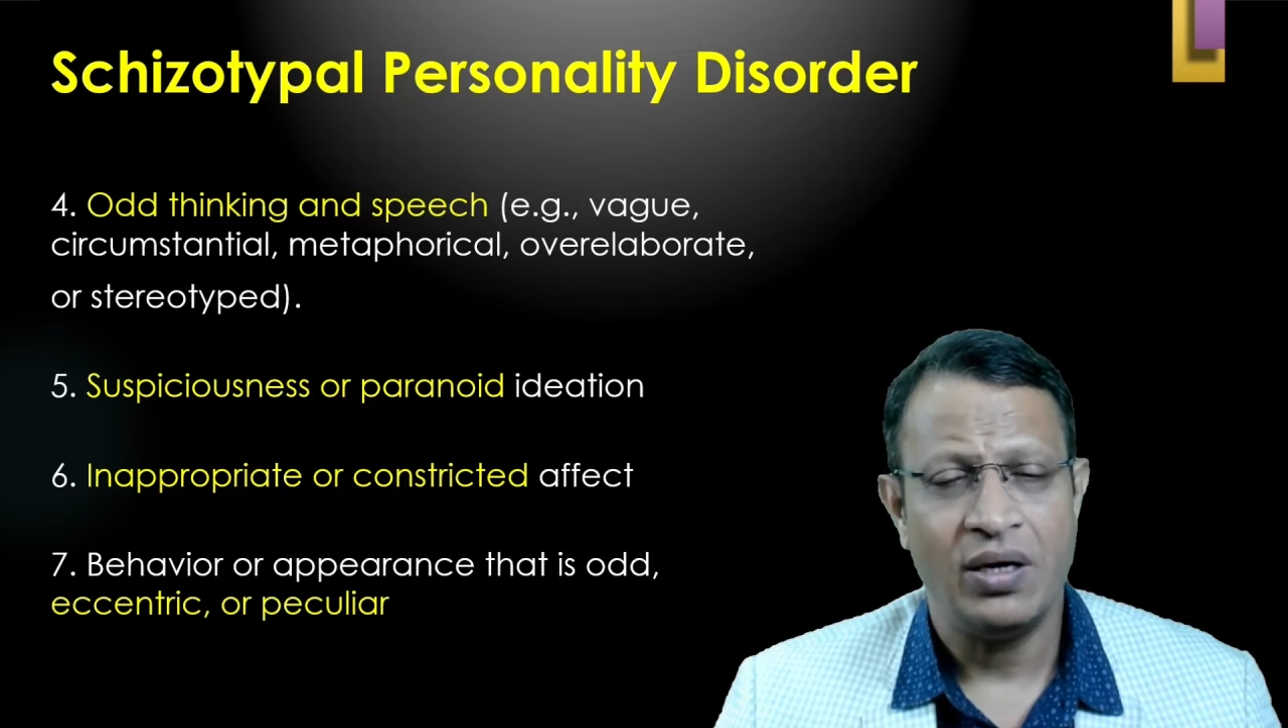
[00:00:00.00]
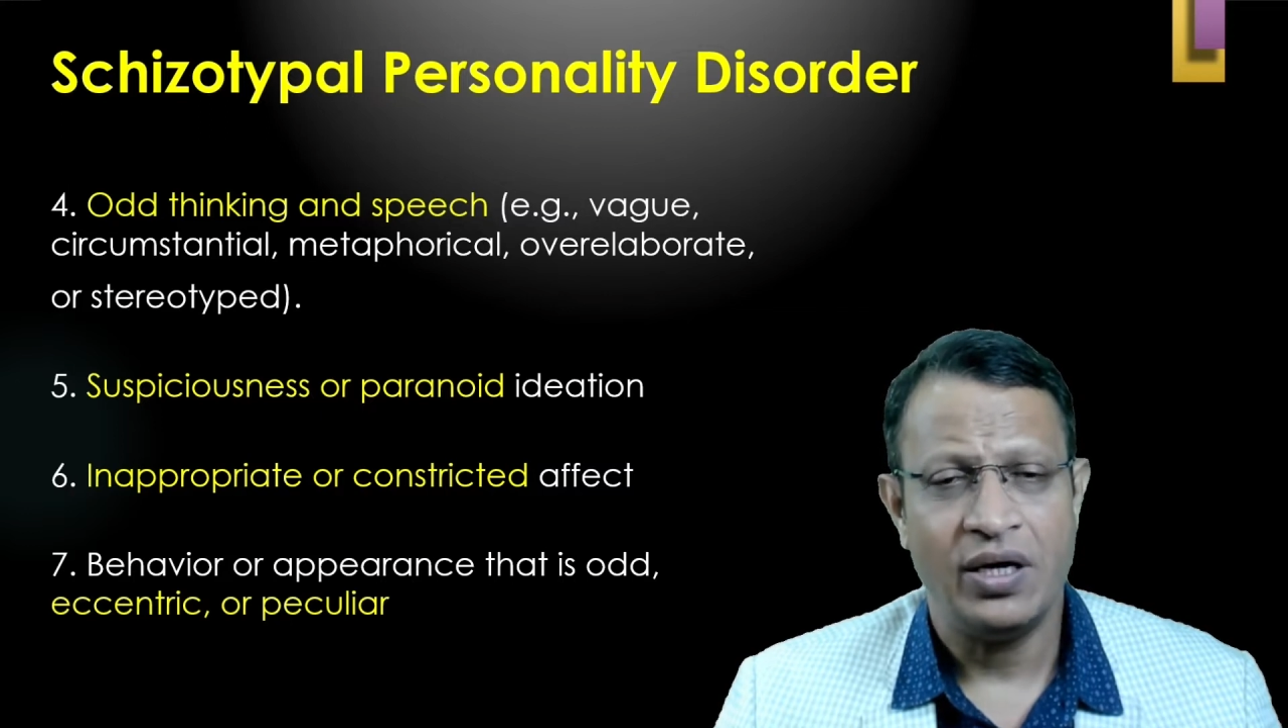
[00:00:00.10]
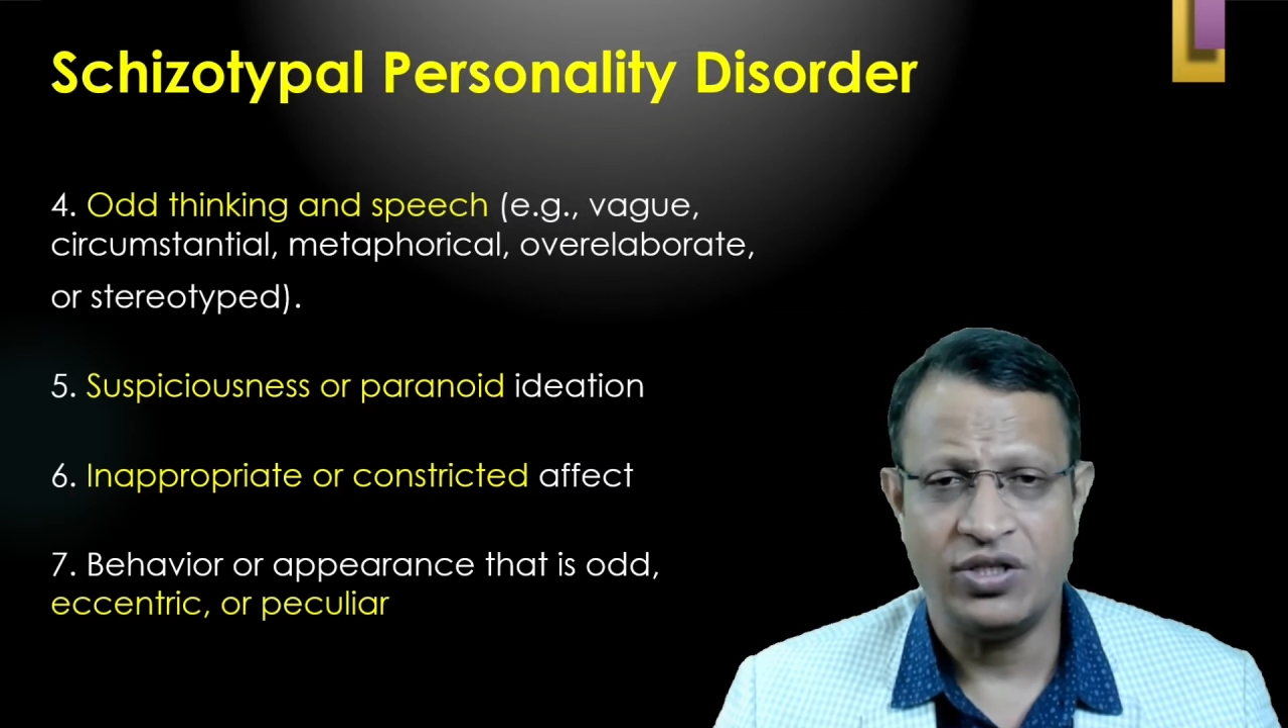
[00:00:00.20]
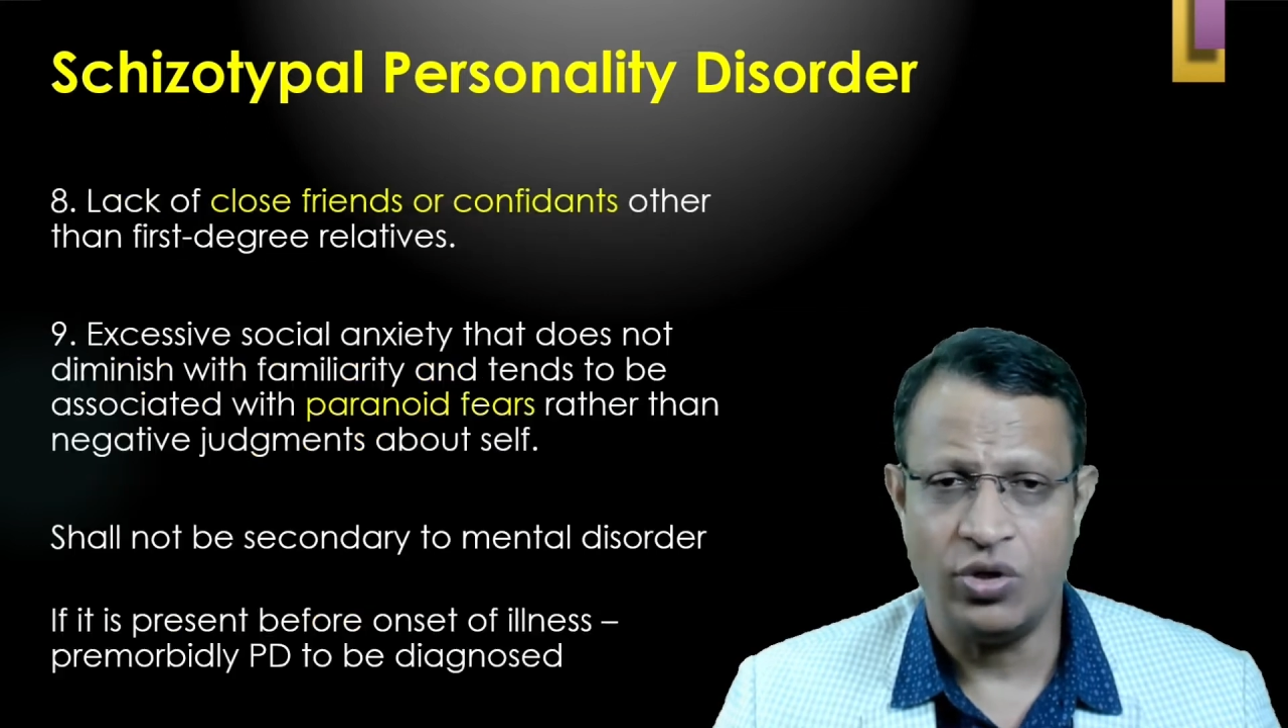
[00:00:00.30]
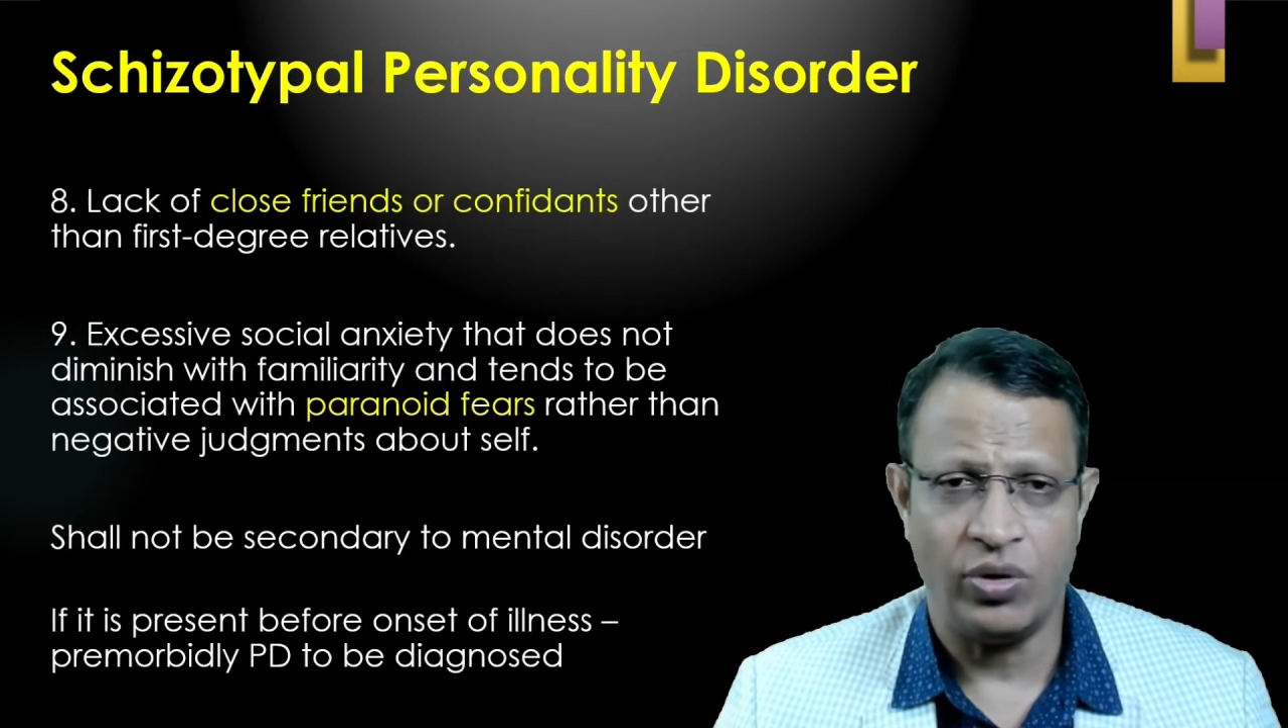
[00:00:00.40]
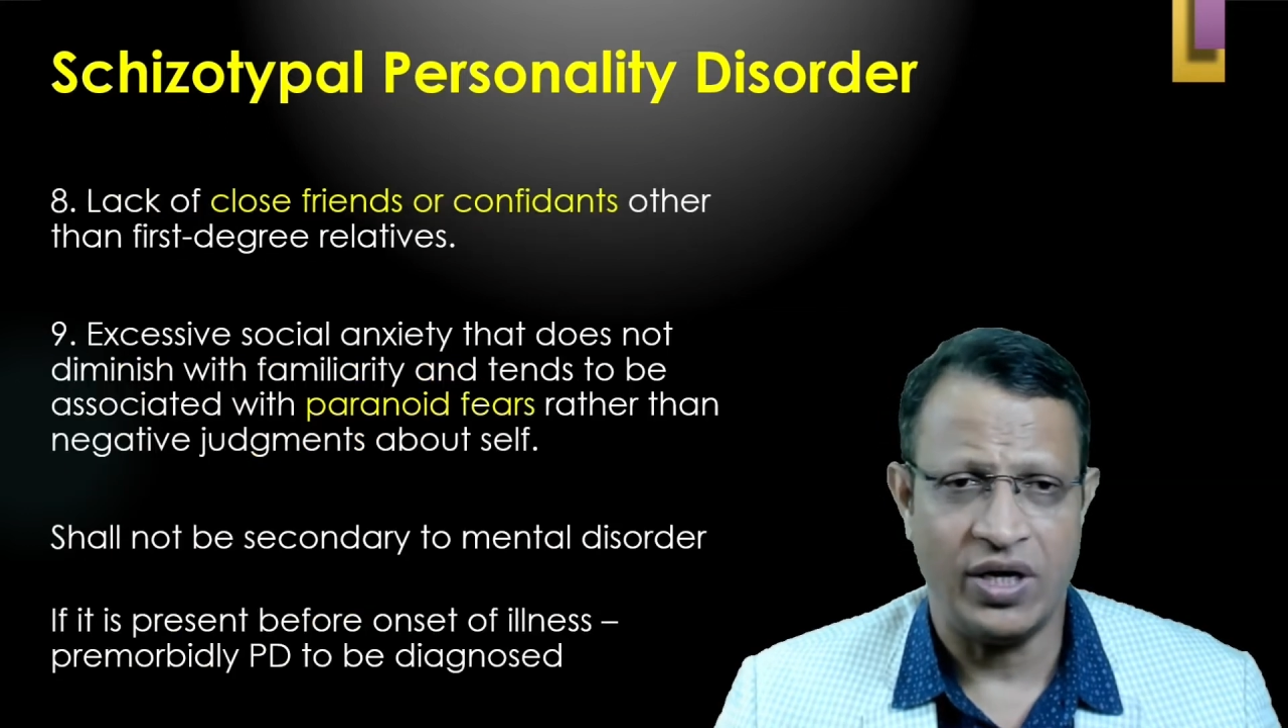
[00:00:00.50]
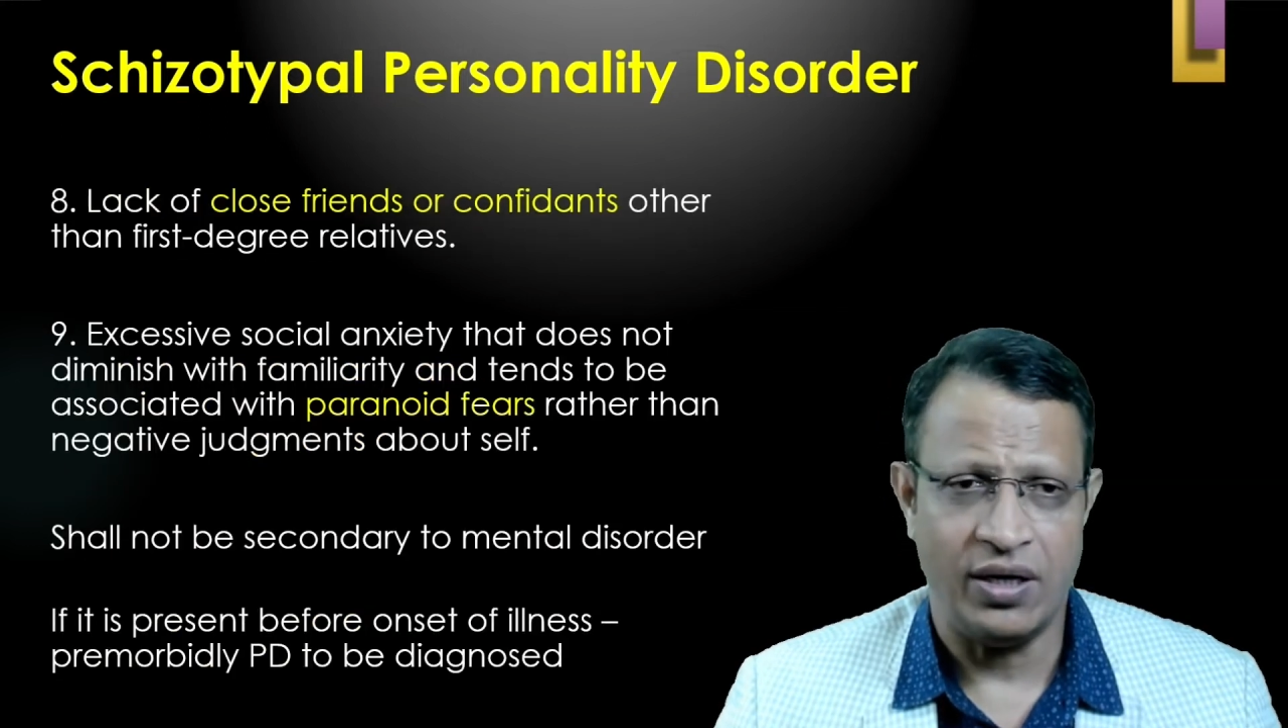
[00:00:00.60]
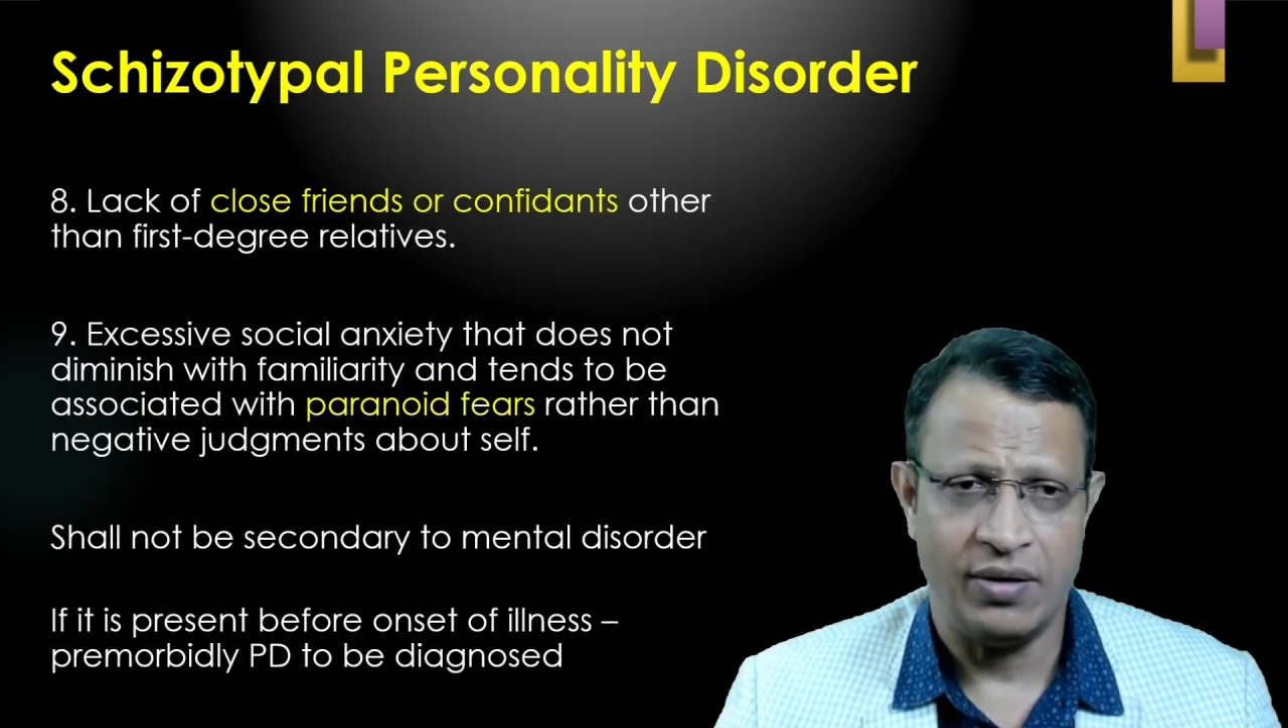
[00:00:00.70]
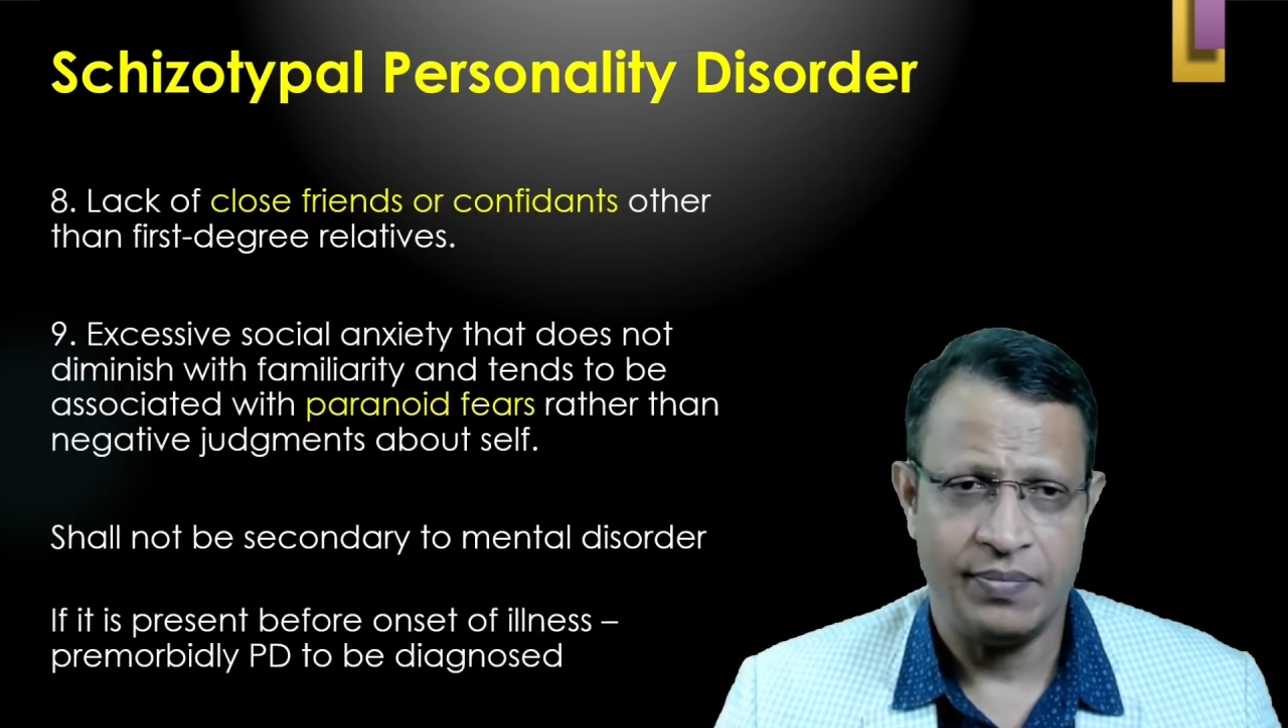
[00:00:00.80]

is noted.